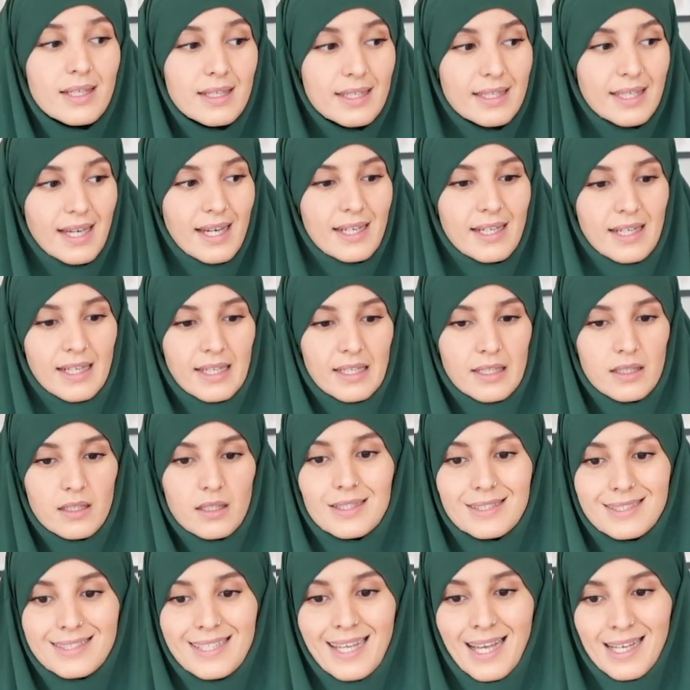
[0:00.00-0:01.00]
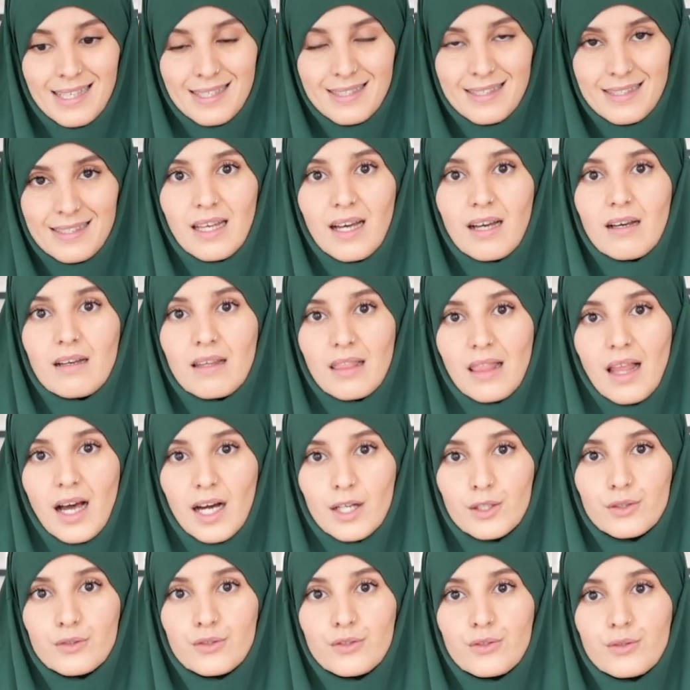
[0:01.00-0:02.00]
getting a desk that
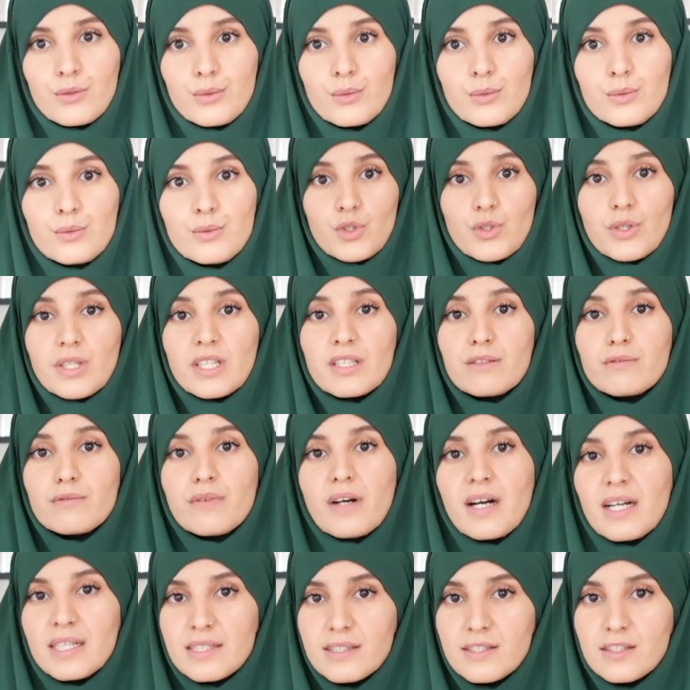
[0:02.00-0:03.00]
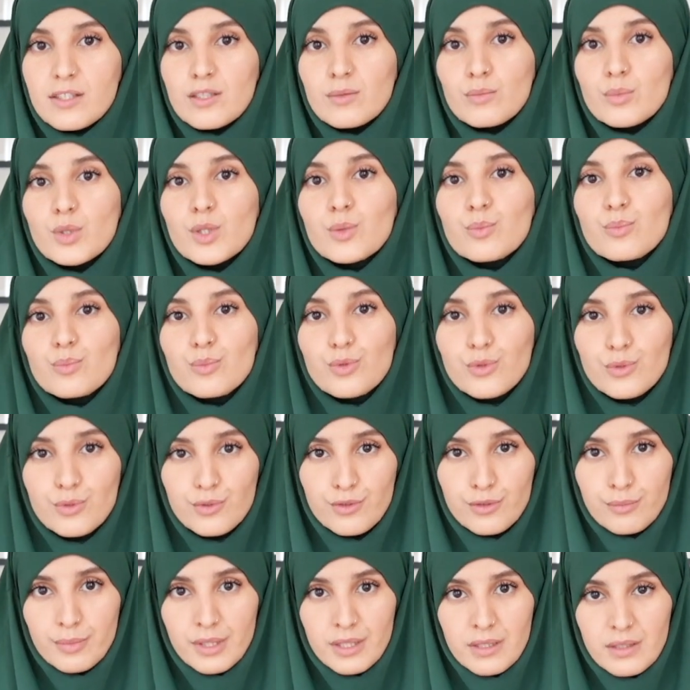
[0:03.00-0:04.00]
allows you to invite some
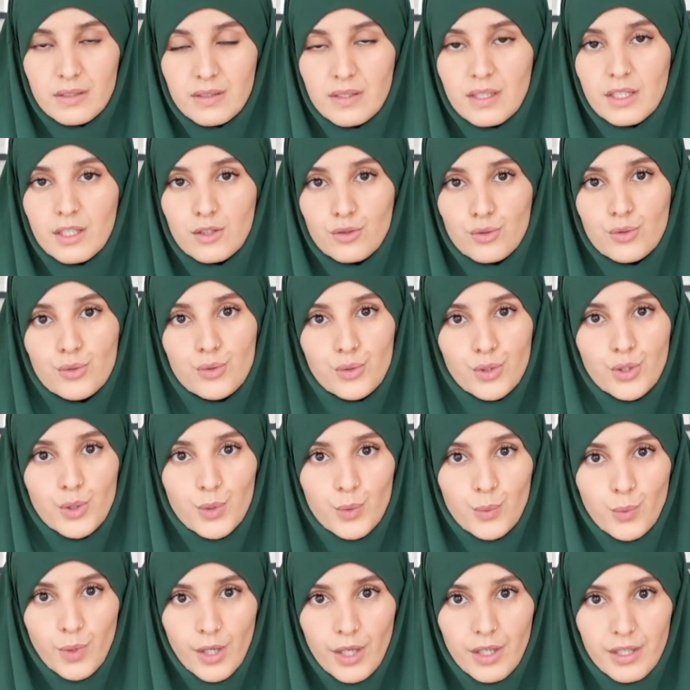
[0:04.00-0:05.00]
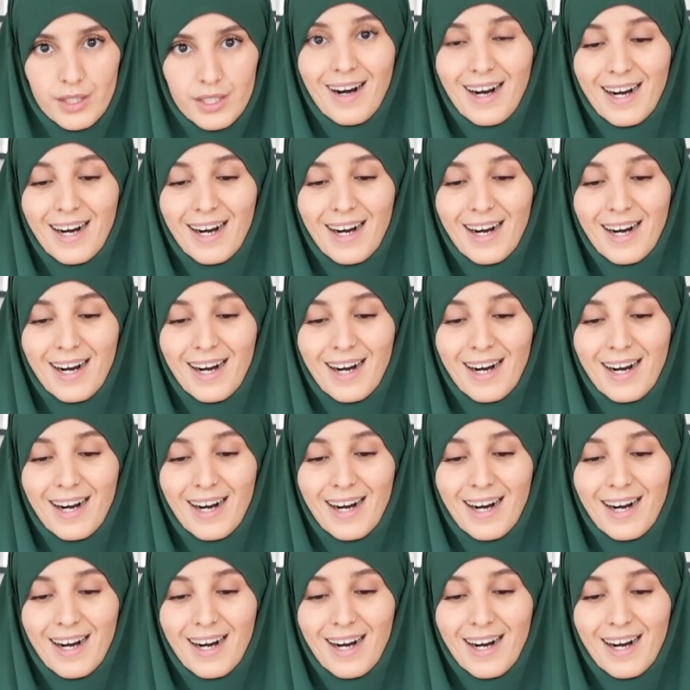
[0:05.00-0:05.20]
movement into your work.